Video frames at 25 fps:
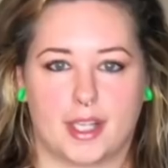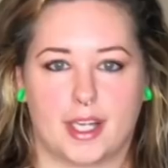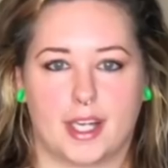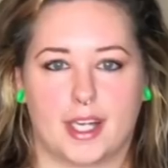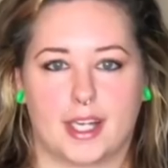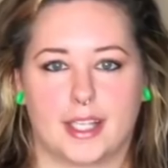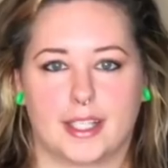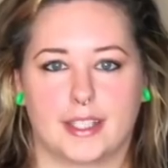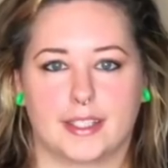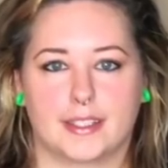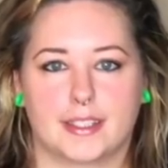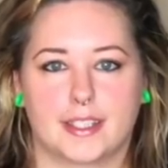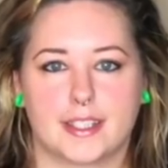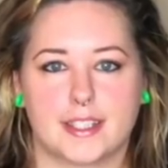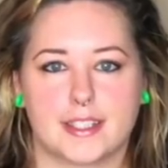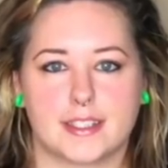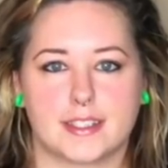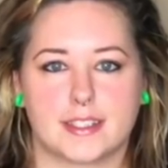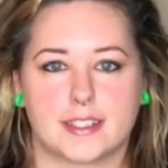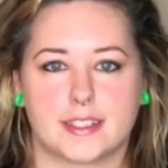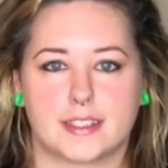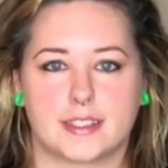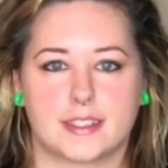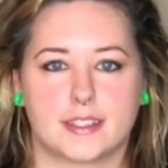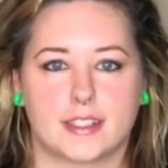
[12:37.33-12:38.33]
to hide
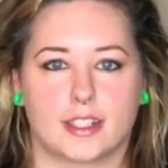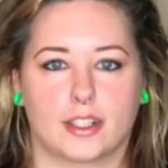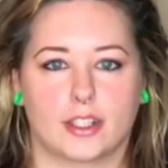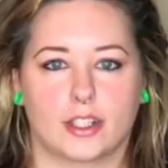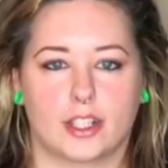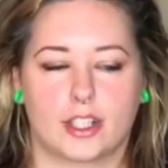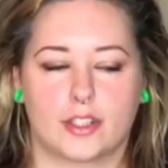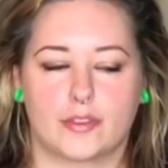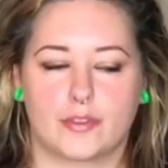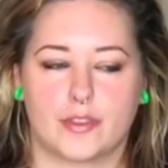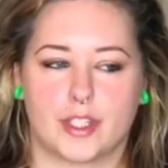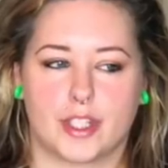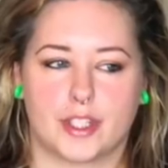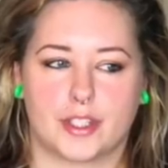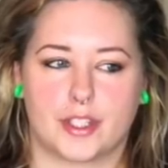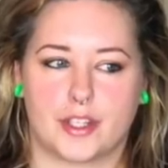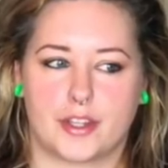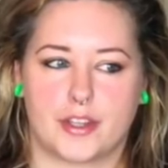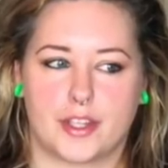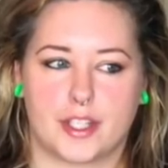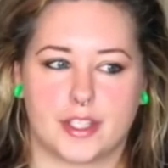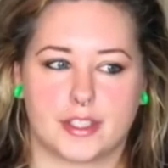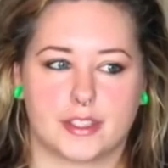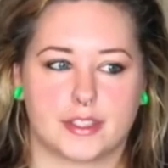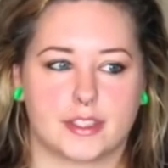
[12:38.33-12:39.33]
because a lot of the other
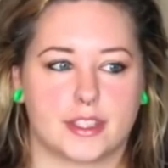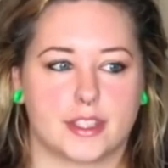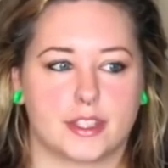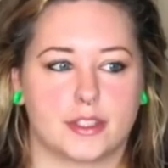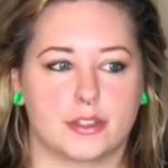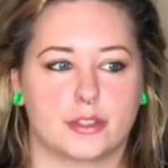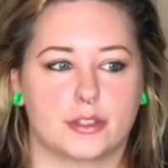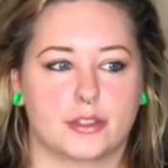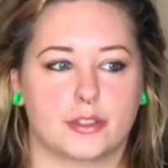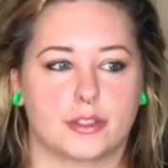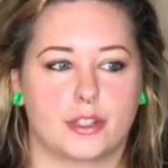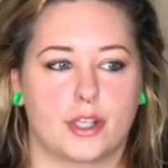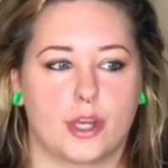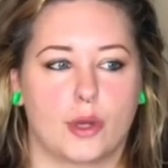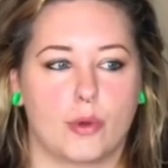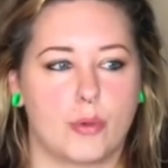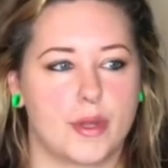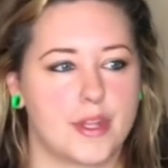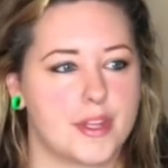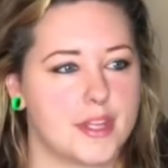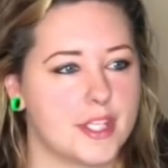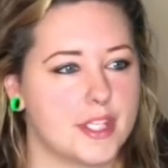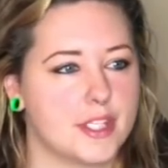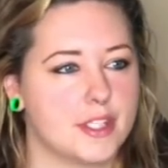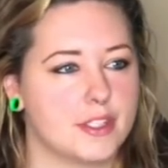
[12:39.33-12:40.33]
things that go
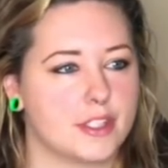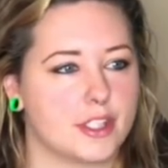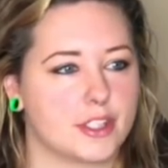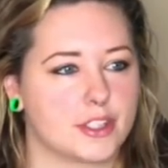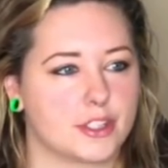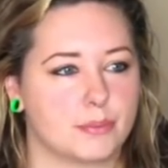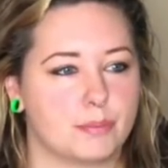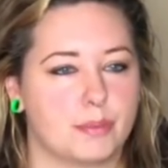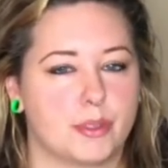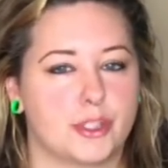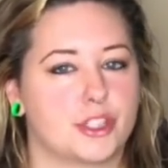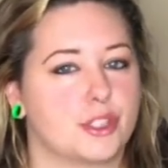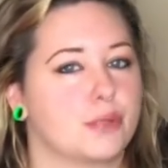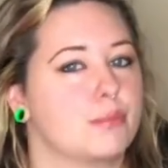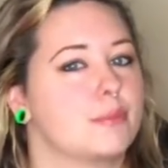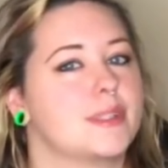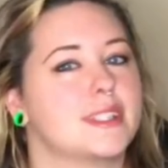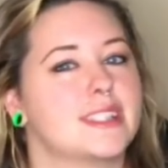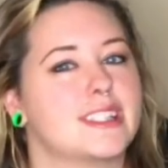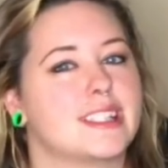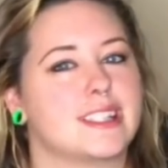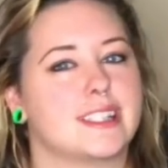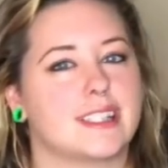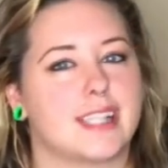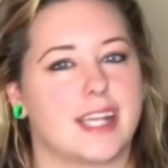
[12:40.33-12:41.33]
with it, there's a bunch of
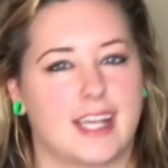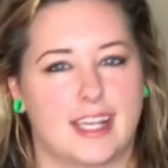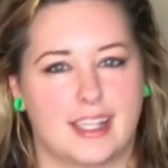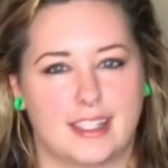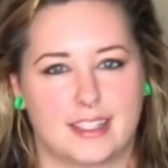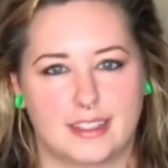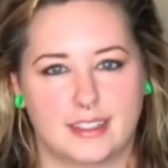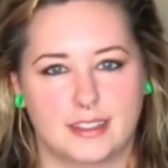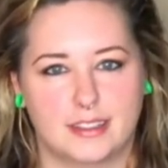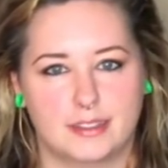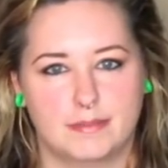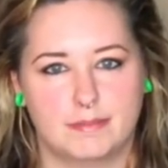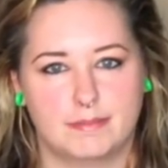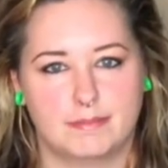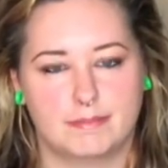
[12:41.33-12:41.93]
missing data.